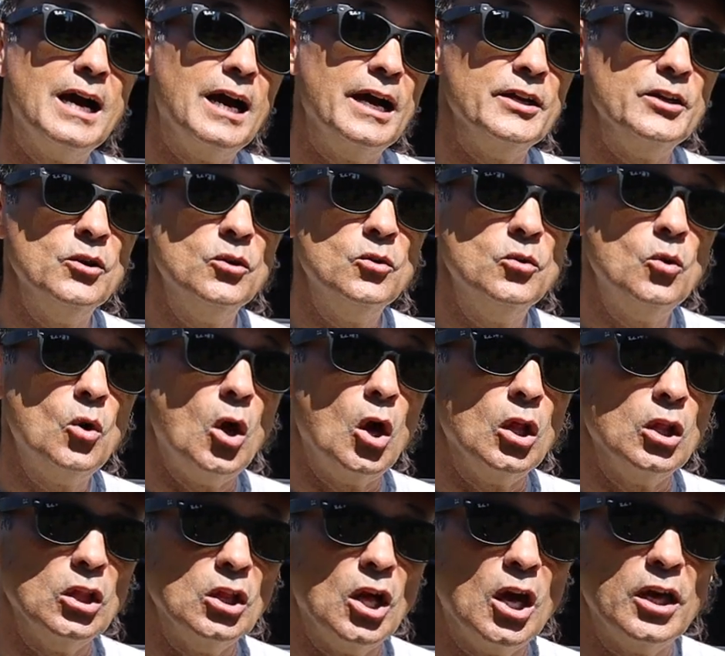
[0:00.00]
I know
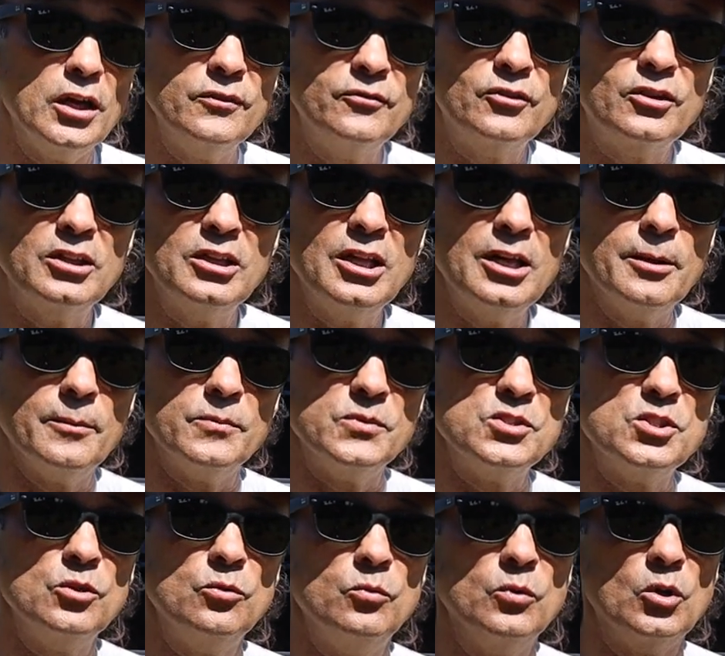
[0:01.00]
a lot of
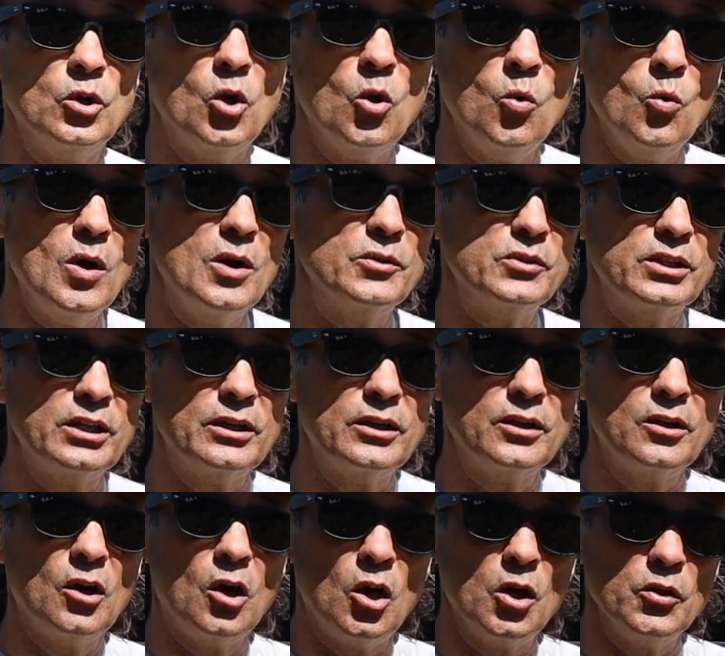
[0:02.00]
clubs will go out
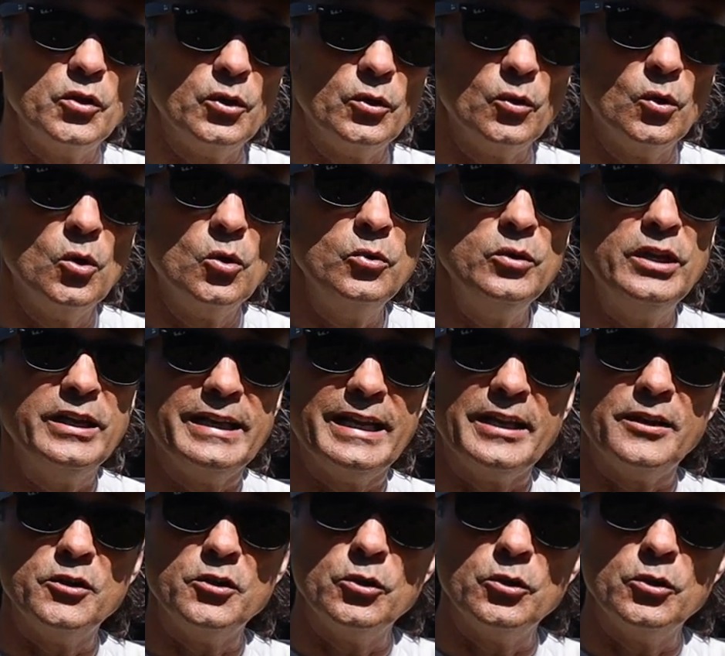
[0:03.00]
there on their own and they